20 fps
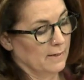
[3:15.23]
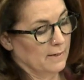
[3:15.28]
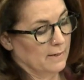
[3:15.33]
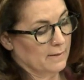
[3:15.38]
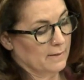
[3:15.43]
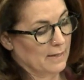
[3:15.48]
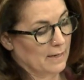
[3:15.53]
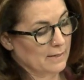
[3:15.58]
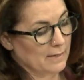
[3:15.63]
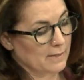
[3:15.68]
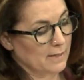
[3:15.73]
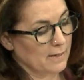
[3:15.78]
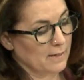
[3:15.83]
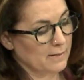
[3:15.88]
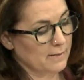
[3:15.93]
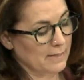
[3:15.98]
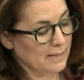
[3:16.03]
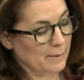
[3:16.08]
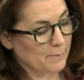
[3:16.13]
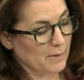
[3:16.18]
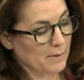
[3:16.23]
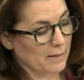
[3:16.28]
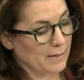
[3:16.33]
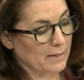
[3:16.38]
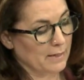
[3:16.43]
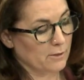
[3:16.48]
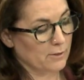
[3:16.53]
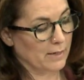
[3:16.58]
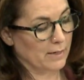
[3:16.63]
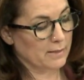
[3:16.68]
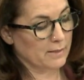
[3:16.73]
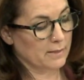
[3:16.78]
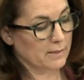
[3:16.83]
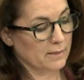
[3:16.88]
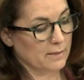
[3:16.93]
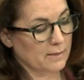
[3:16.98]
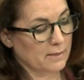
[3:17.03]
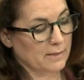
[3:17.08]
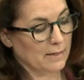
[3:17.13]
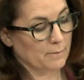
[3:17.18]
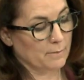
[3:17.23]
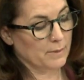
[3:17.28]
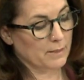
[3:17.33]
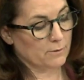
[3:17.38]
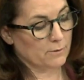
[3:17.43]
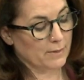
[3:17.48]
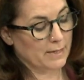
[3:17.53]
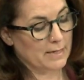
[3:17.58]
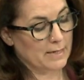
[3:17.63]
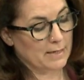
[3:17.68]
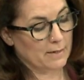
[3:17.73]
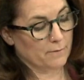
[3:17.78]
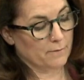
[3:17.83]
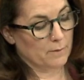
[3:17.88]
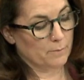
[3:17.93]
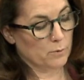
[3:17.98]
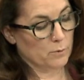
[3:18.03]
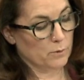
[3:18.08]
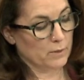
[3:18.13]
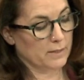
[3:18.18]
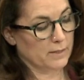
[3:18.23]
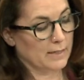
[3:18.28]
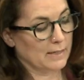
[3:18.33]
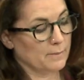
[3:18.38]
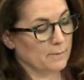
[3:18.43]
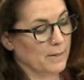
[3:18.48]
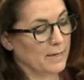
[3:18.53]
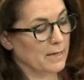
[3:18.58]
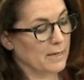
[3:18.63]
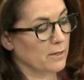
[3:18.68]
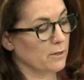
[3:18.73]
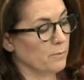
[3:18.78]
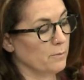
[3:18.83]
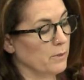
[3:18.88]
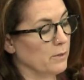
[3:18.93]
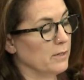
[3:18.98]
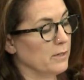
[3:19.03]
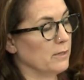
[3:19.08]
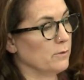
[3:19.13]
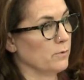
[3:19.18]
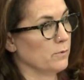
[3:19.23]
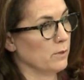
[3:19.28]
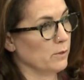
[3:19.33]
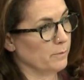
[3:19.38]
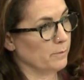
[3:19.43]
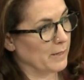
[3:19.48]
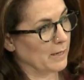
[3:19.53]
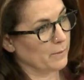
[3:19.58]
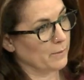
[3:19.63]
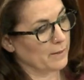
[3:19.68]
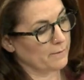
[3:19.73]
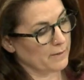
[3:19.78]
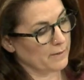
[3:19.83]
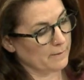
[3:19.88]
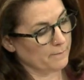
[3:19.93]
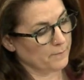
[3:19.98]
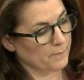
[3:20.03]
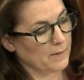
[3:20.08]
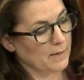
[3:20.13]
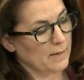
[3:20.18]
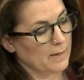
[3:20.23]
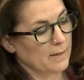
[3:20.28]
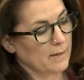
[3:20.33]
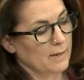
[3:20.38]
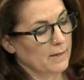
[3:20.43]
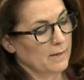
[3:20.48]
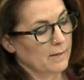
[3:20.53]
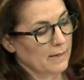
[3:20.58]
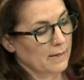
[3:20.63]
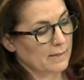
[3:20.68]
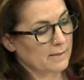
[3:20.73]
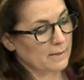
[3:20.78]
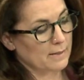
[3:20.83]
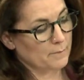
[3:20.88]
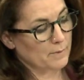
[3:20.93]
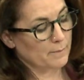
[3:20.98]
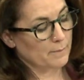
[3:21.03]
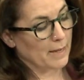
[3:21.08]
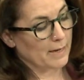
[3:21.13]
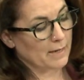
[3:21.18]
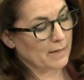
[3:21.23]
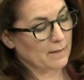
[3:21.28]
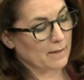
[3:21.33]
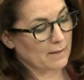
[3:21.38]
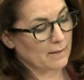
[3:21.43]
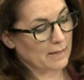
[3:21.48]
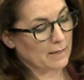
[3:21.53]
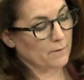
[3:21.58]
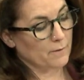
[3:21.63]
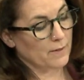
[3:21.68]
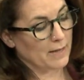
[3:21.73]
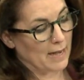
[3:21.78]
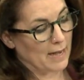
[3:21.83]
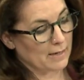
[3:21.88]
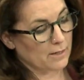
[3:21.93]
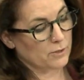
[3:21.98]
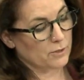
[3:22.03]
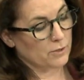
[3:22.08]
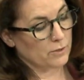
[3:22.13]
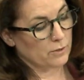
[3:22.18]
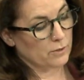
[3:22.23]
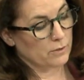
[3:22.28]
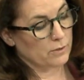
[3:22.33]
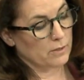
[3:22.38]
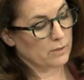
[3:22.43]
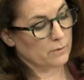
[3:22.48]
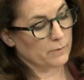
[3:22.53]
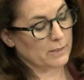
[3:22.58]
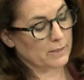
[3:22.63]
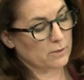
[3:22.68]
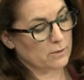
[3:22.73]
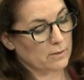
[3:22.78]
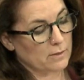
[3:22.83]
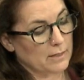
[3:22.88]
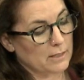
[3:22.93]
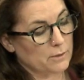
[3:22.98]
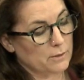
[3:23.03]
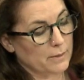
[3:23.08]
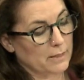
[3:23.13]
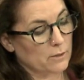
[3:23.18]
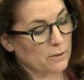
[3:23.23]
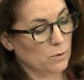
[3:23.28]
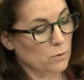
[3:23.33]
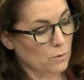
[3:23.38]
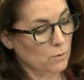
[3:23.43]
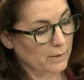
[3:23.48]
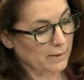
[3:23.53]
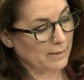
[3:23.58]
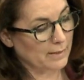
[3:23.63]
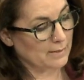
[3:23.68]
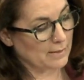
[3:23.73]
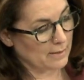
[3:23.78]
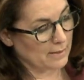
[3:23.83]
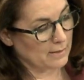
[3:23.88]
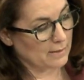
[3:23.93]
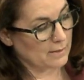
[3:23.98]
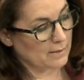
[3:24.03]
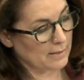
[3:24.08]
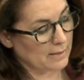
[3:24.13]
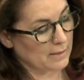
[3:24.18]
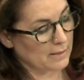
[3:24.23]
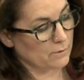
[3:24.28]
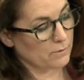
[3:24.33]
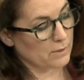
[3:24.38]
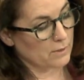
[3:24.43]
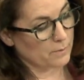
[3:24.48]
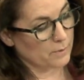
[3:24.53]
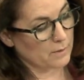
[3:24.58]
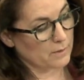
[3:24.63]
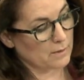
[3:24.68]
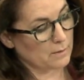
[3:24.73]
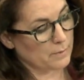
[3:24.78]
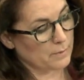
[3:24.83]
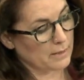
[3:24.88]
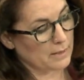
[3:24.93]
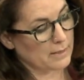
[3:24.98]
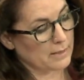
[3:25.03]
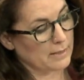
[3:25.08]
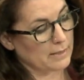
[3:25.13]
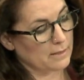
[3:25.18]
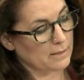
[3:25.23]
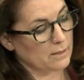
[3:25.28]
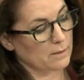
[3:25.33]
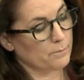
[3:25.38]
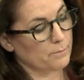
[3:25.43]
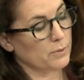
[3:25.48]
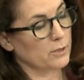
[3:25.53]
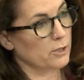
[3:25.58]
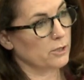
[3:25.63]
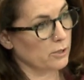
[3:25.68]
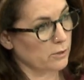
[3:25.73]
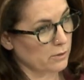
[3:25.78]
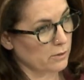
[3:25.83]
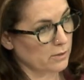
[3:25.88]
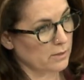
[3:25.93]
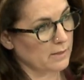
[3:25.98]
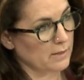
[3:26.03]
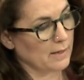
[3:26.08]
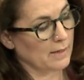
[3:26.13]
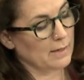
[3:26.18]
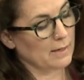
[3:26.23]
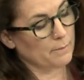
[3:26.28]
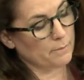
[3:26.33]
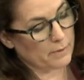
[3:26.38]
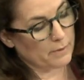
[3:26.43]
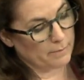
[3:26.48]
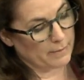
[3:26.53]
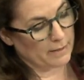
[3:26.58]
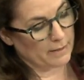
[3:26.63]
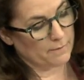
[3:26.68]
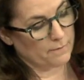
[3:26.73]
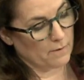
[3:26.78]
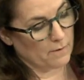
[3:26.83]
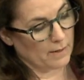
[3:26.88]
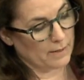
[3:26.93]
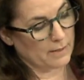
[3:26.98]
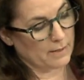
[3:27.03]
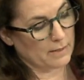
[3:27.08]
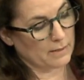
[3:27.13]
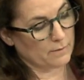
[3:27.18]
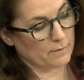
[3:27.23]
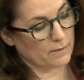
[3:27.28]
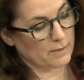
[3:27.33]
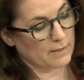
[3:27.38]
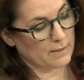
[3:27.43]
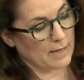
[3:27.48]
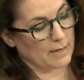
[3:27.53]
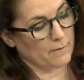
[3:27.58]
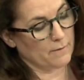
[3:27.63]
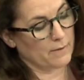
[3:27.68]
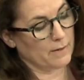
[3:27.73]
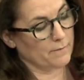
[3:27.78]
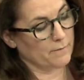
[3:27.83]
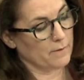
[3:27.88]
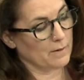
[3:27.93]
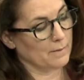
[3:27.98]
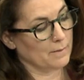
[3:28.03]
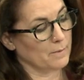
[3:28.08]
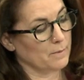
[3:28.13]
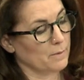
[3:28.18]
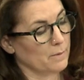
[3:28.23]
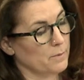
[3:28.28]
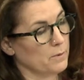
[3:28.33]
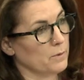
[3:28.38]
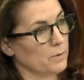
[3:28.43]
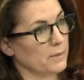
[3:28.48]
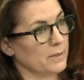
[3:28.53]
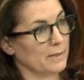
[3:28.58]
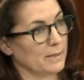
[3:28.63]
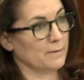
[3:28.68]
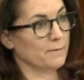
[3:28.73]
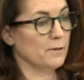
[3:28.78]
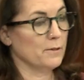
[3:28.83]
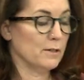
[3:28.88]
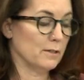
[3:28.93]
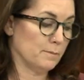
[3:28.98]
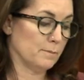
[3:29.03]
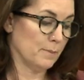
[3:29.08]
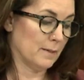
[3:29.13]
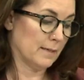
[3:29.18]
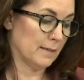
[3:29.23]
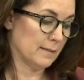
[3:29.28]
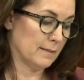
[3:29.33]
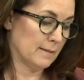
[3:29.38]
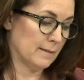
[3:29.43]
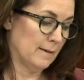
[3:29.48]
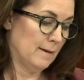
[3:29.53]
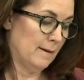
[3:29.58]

That seemed like intransigence and misreading of the broader Tasmanian community's room, however. It's symptomatic, I think, of the attitude which tried to ignore its legislated responsibility to produce and implement findings of a State of the Environment Report in the first place.